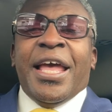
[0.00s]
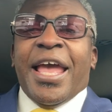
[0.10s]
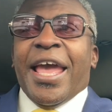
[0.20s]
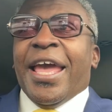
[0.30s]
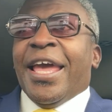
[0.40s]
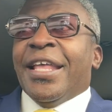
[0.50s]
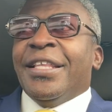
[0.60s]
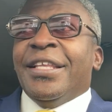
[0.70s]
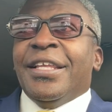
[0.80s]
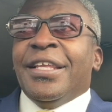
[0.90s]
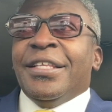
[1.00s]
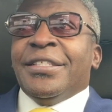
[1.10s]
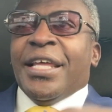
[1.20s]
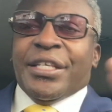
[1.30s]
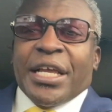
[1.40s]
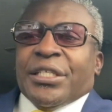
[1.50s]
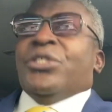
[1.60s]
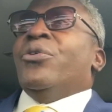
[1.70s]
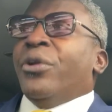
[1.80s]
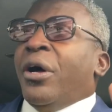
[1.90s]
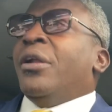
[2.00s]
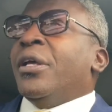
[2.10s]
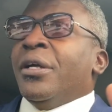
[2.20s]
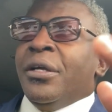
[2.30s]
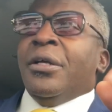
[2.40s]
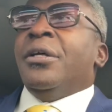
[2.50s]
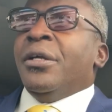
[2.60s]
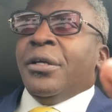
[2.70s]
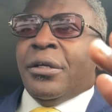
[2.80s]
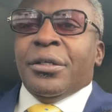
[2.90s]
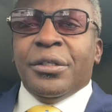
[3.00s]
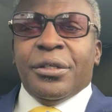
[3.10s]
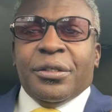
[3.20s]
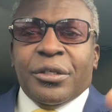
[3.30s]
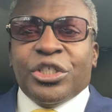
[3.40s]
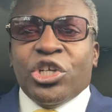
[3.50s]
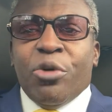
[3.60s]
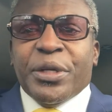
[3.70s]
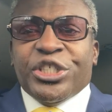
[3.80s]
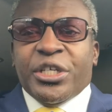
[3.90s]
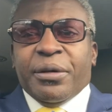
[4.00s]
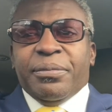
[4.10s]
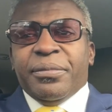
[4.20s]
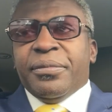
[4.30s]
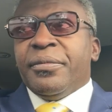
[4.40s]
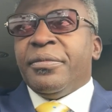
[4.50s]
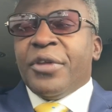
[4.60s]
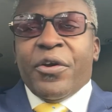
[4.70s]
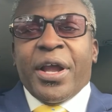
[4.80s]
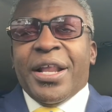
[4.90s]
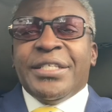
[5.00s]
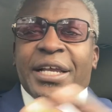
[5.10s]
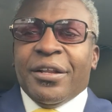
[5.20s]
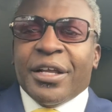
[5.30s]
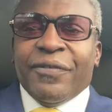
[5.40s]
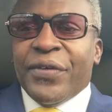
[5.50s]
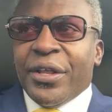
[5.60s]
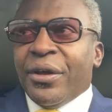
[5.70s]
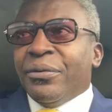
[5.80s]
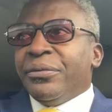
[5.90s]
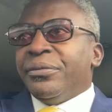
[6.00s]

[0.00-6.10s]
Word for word: and TD Jakes is doing all the, the showmanship. All right, let's take a look at the video.